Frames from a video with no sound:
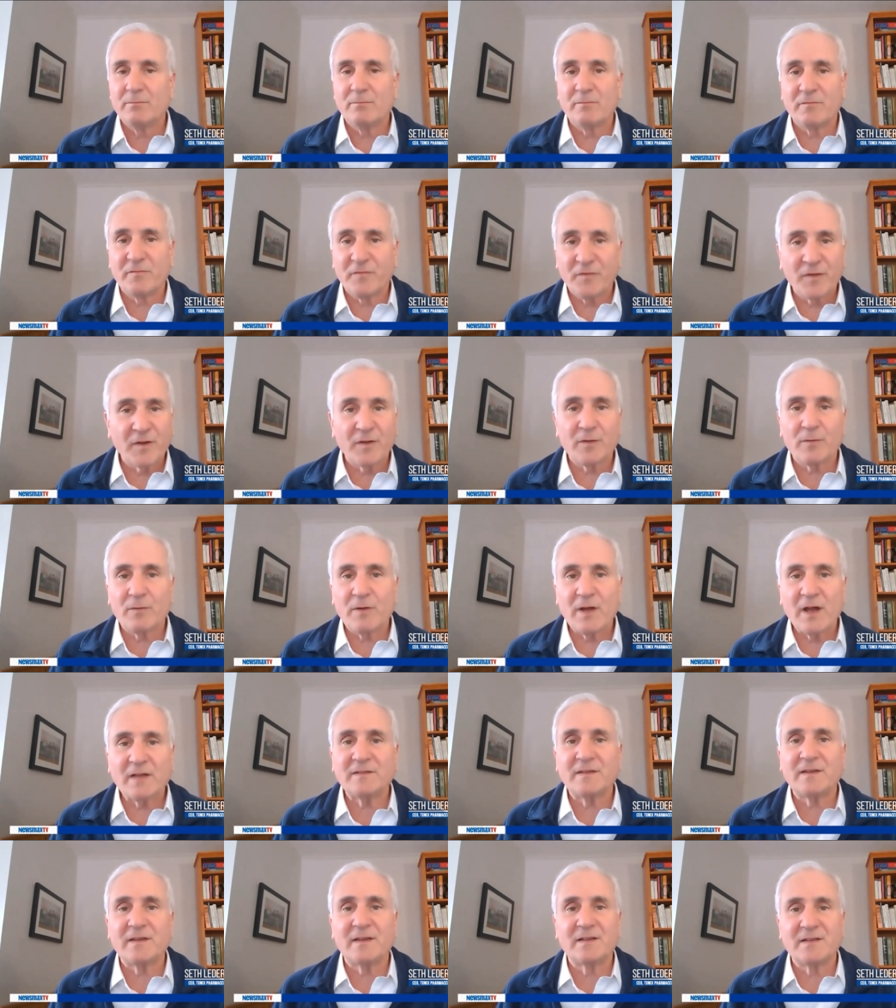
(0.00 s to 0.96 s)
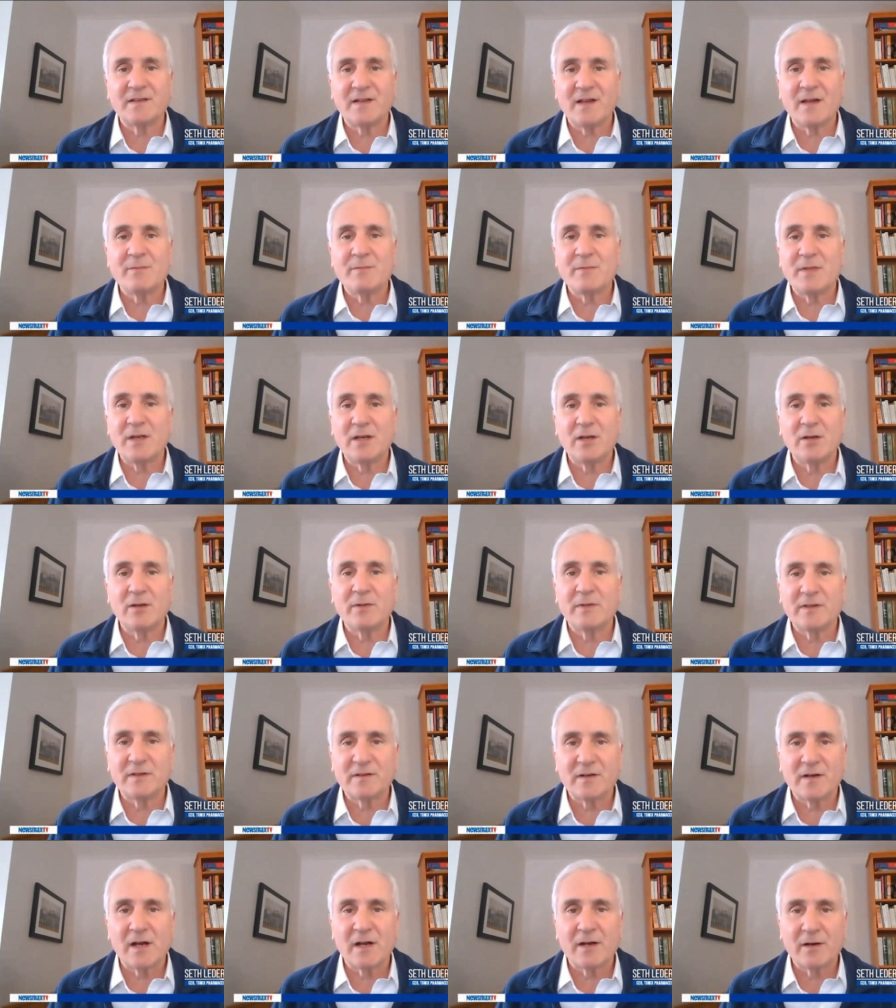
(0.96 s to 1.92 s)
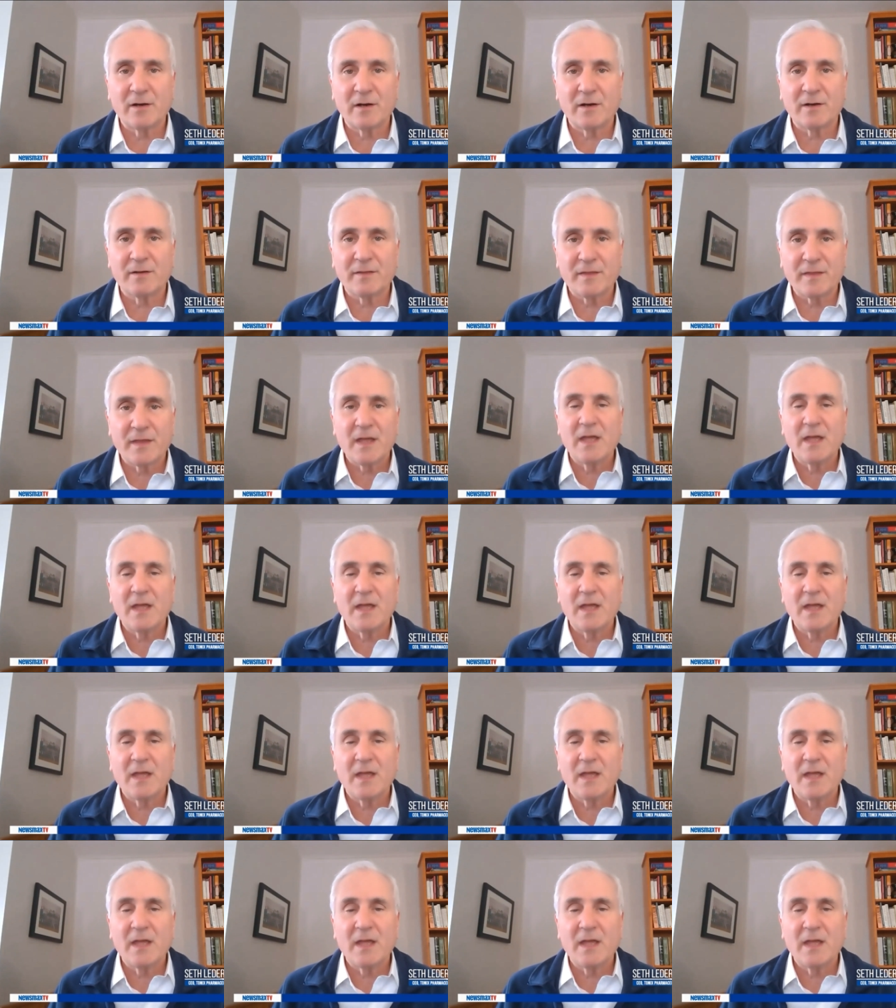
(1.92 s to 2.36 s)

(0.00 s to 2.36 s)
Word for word: for the rest of the time that humans are on Earth.